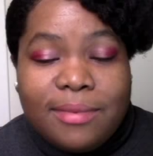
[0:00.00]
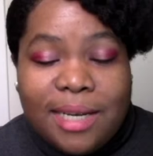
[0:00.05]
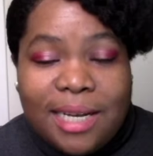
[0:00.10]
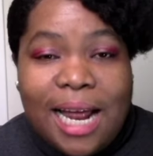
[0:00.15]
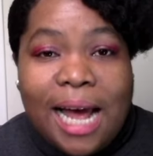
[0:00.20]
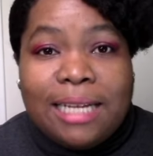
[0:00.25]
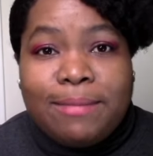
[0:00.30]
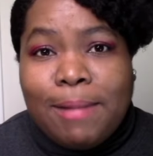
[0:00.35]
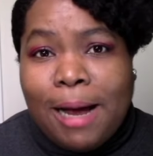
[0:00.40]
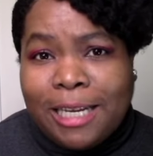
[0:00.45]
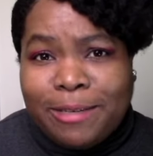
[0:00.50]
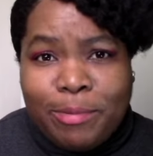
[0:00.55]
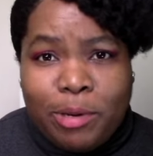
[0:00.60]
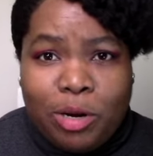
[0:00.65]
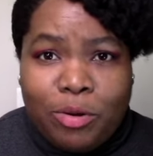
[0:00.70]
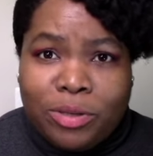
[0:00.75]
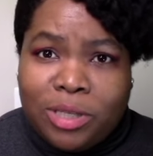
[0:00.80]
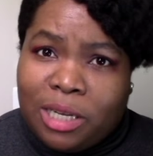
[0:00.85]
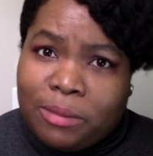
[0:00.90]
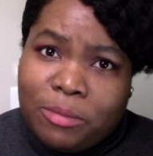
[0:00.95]
It has
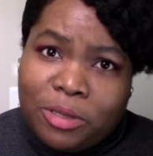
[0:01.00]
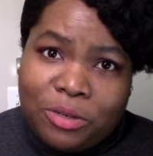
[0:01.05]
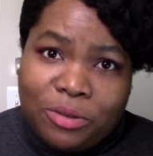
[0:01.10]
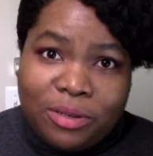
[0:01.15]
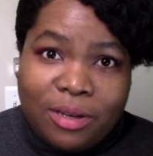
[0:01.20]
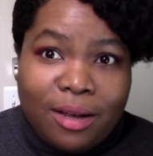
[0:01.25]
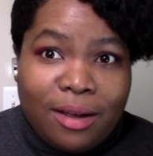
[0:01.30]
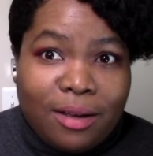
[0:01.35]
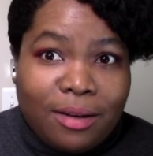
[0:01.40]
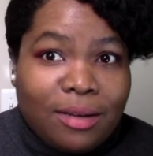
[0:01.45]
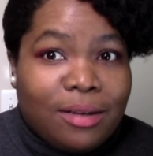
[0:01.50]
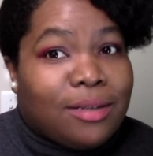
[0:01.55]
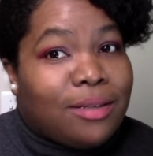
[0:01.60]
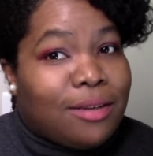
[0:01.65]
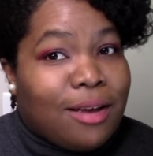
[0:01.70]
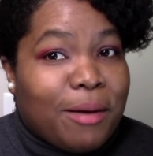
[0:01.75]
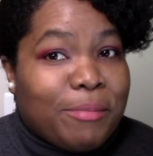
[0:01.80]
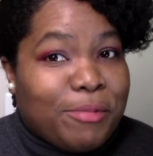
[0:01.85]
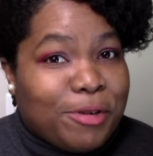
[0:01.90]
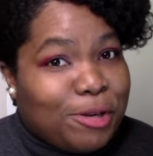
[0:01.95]
marshmallows and manuka honey,
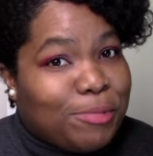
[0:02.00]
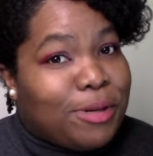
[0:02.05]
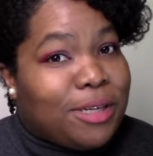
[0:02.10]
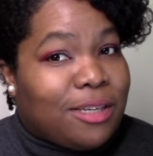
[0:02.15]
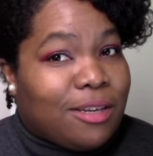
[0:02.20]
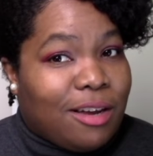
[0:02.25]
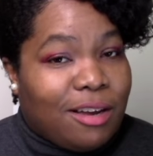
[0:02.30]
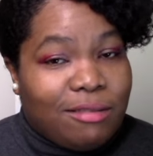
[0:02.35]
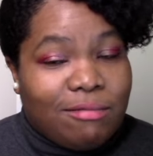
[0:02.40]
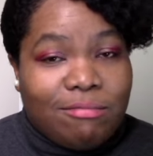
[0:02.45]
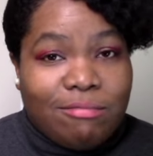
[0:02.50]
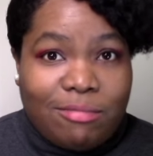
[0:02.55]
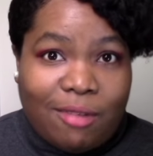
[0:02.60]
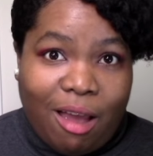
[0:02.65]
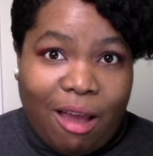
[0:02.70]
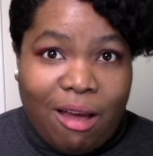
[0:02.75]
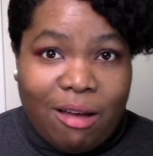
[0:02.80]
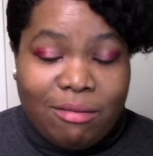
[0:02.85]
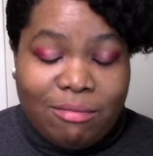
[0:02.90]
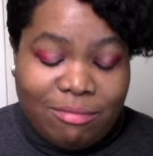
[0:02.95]
so I'm pretty much good.
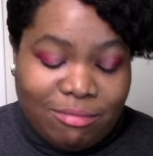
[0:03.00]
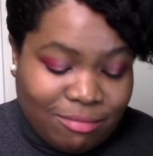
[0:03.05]
Yeah.